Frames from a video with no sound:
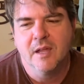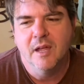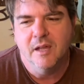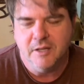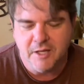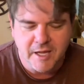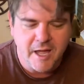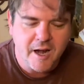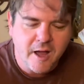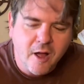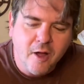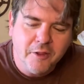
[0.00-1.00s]
You got
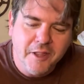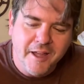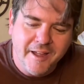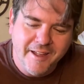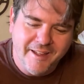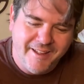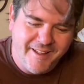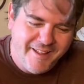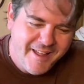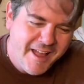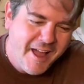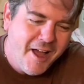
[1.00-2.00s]

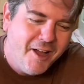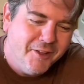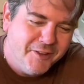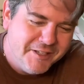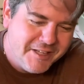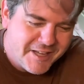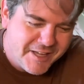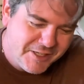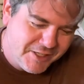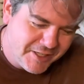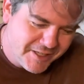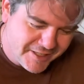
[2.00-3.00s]
all the
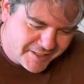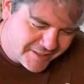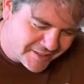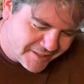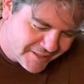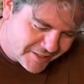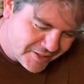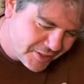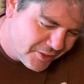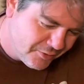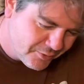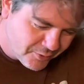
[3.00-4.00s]
dishes and the
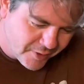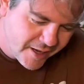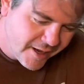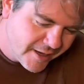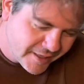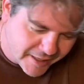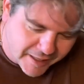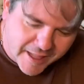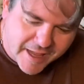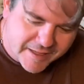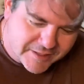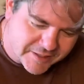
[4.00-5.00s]
silverware and the
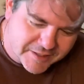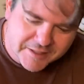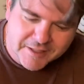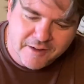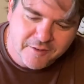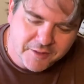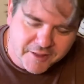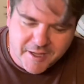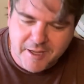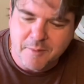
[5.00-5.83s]
glasses and everything,